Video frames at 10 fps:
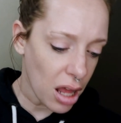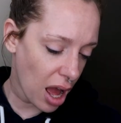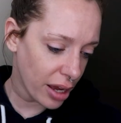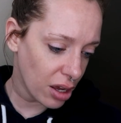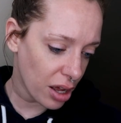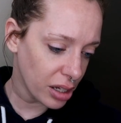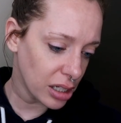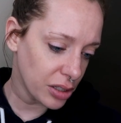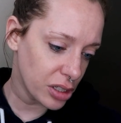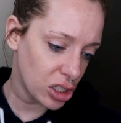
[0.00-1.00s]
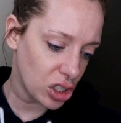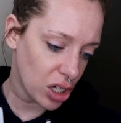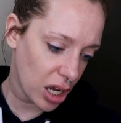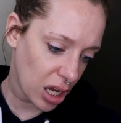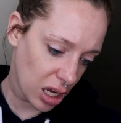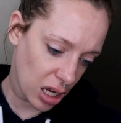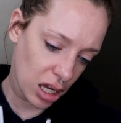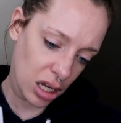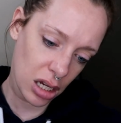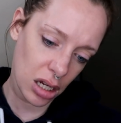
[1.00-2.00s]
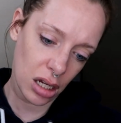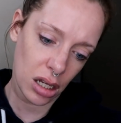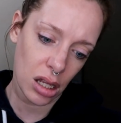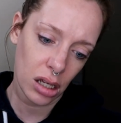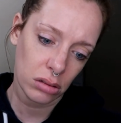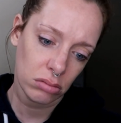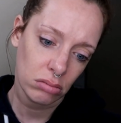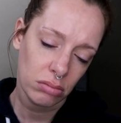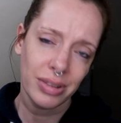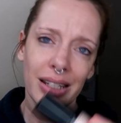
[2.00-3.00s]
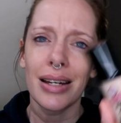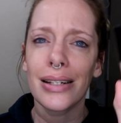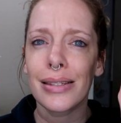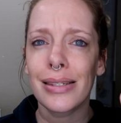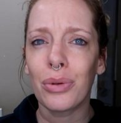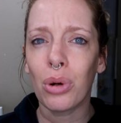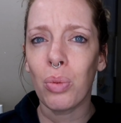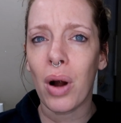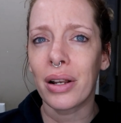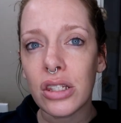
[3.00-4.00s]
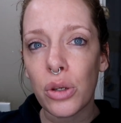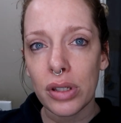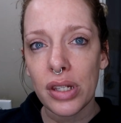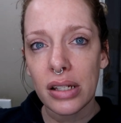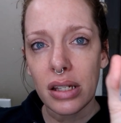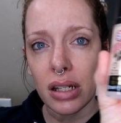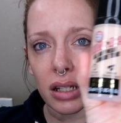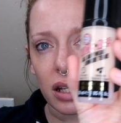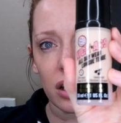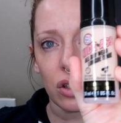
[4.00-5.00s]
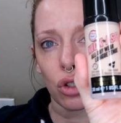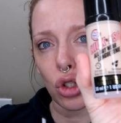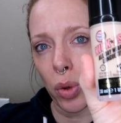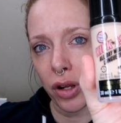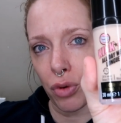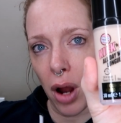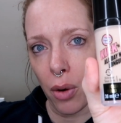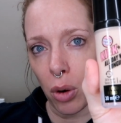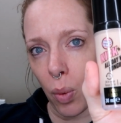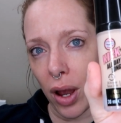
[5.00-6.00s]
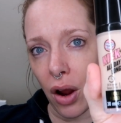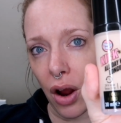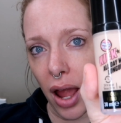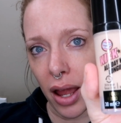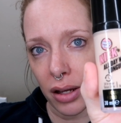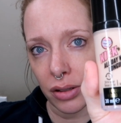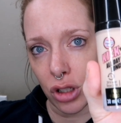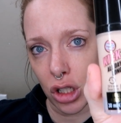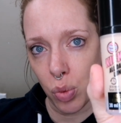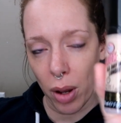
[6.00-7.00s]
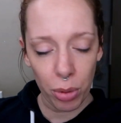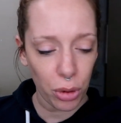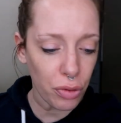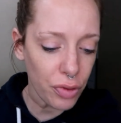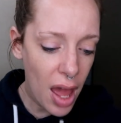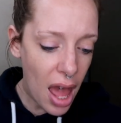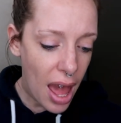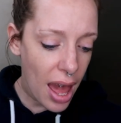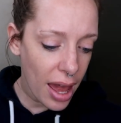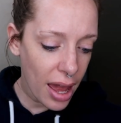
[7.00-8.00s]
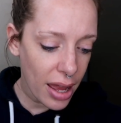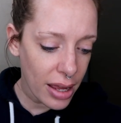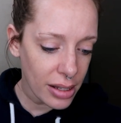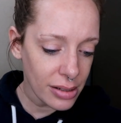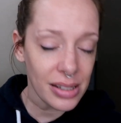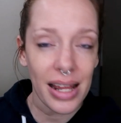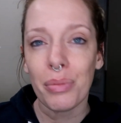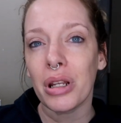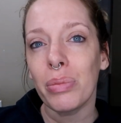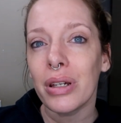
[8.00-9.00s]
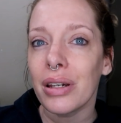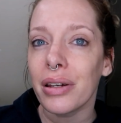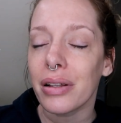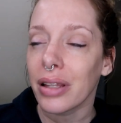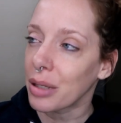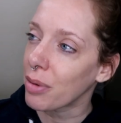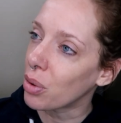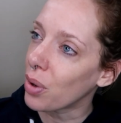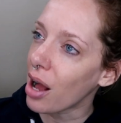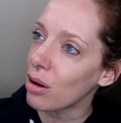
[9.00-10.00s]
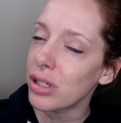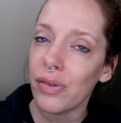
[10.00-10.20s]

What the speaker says: I got it in the shade 01. So it says that it is 24-hour wear and sweatproof. And today I'm gonna be cleaning my whole house.